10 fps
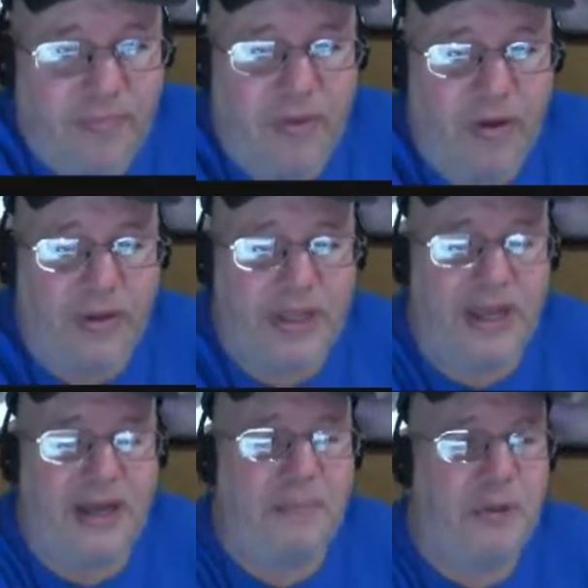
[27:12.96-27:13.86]

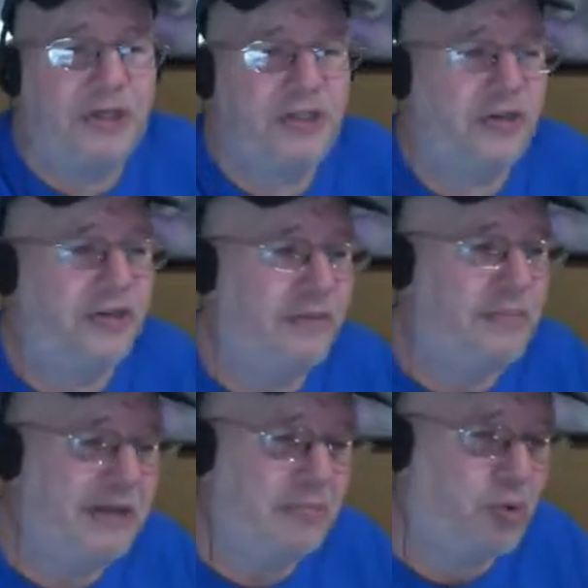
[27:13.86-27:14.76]
Okay, I'm pretty sure they're
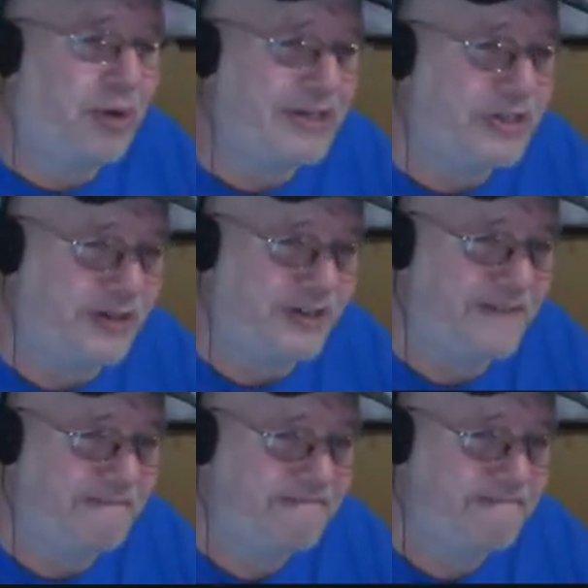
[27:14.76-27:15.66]
being pressured.